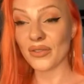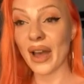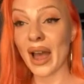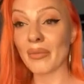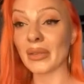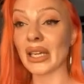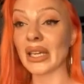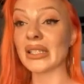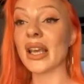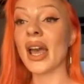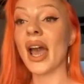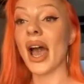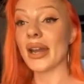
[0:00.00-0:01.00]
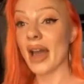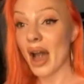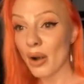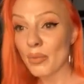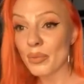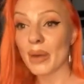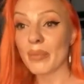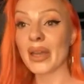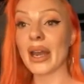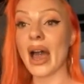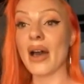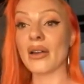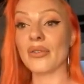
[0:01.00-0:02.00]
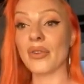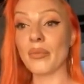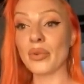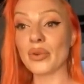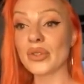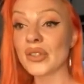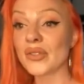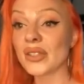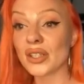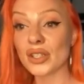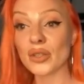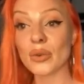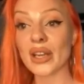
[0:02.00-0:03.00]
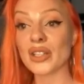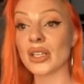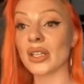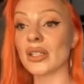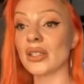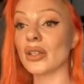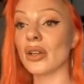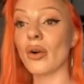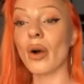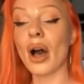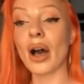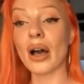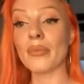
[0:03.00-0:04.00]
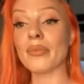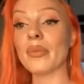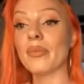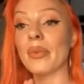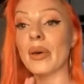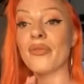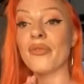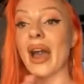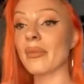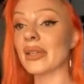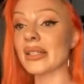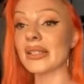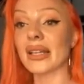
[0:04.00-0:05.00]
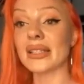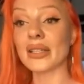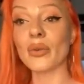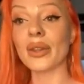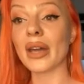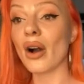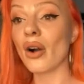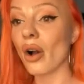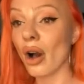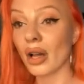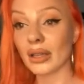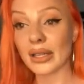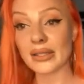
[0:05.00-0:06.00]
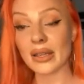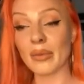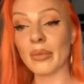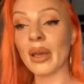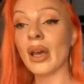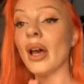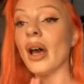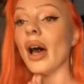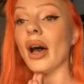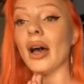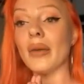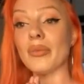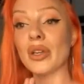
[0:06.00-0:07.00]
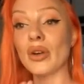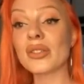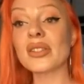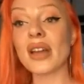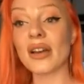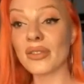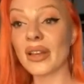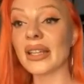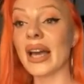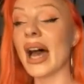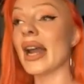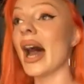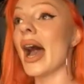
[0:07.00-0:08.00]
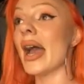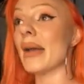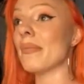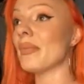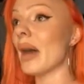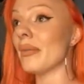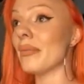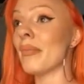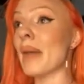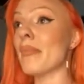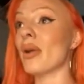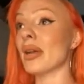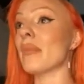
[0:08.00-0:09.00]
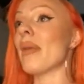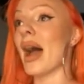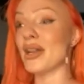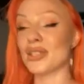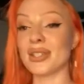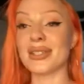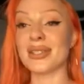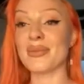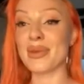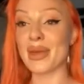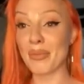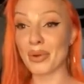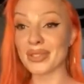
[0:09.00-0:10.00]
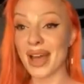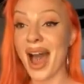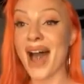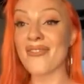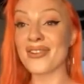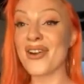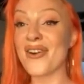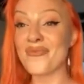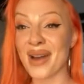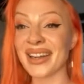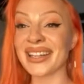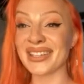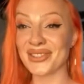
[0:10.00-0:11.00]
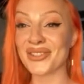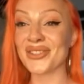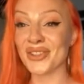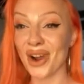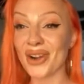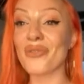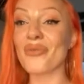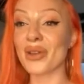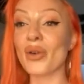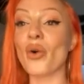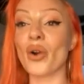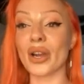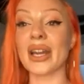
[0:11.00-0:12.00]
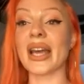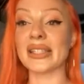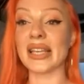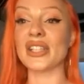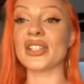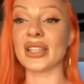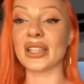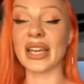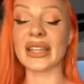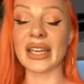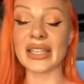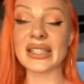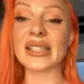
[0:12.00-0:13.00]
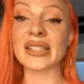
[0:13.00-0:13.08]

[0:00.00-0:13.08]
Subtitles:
families and help them get out of abusive situations, you know, families that deal with alcoholism, you know, stuff like that. My burning passion is to be able to have enough money to start a real organization like this.